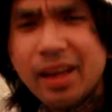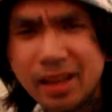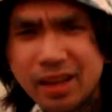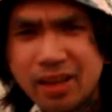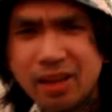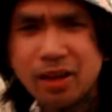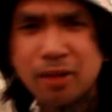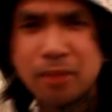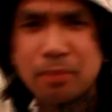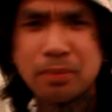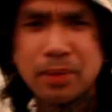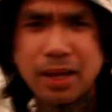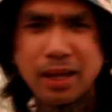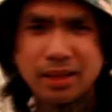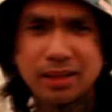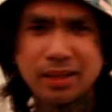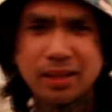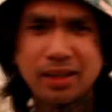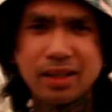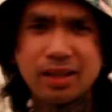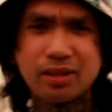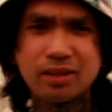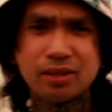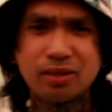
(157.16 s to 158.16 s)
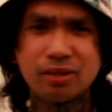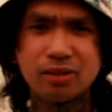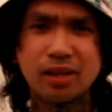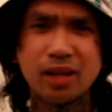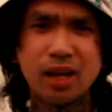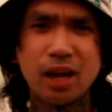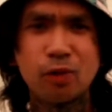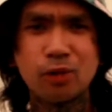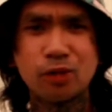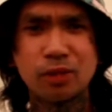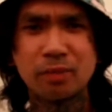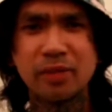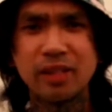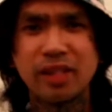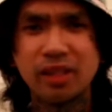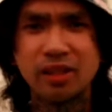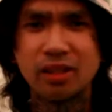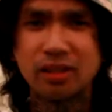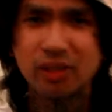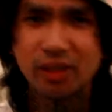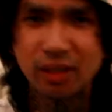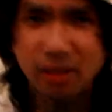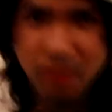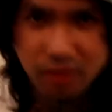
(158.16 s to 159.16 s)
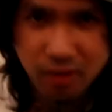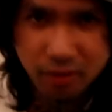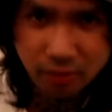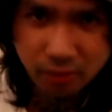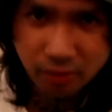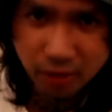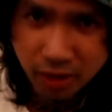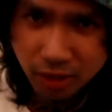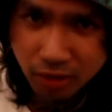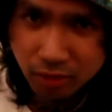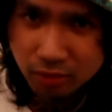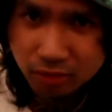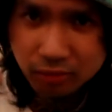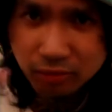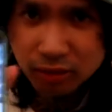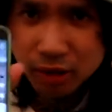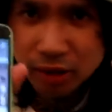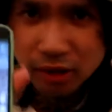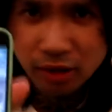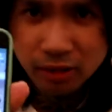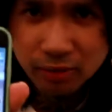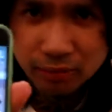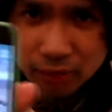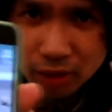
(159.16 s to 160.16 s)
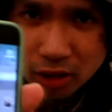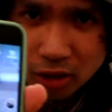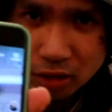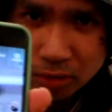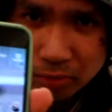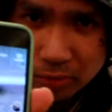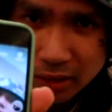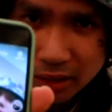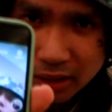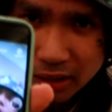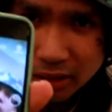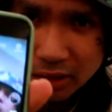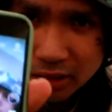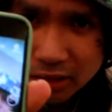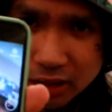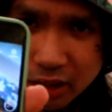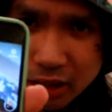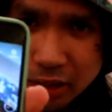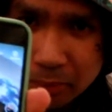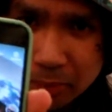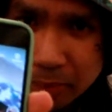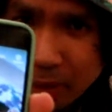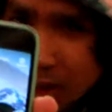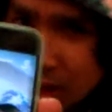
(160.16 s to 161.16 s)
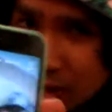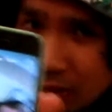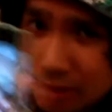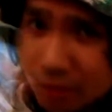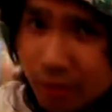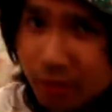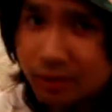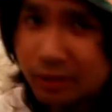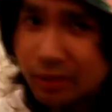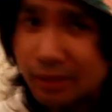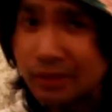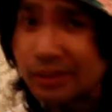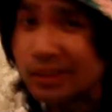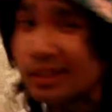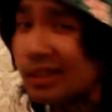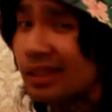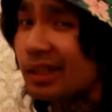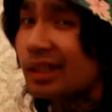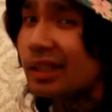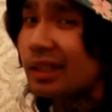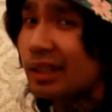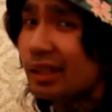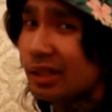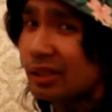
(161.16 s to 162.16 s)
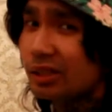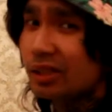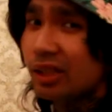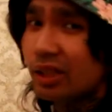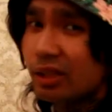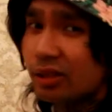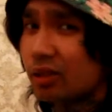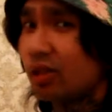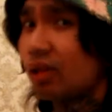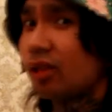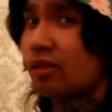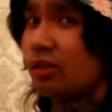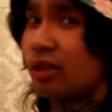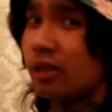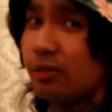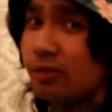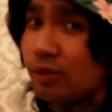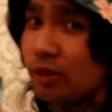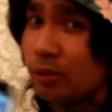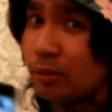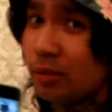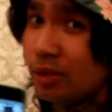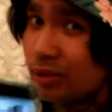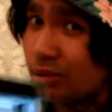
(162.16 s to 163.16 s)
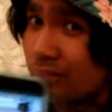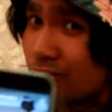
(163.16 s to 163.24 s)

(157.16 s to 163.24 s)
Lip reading: And I'm back again. Sorry, I was making a TikTok video. You can follow me at St. Paulo in TikTok if you want.